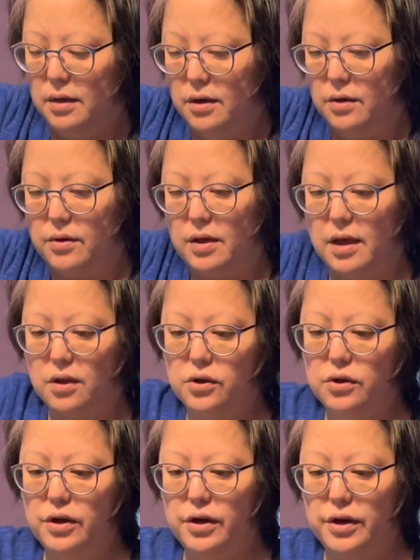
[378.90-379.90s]
Okay,
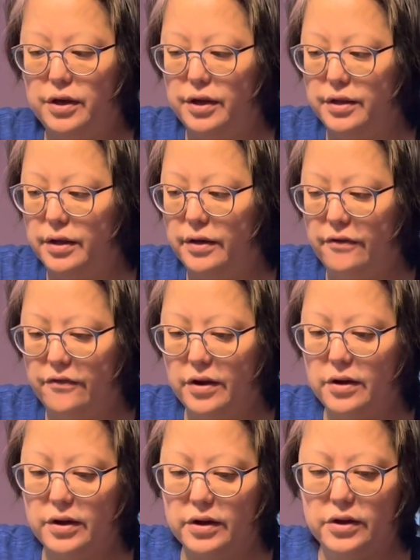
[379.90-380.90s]
good,
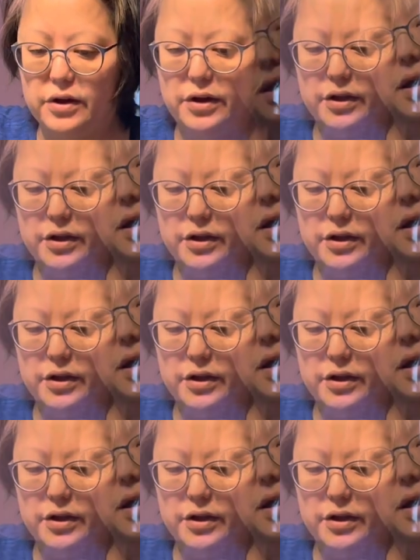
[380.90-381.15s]
very good.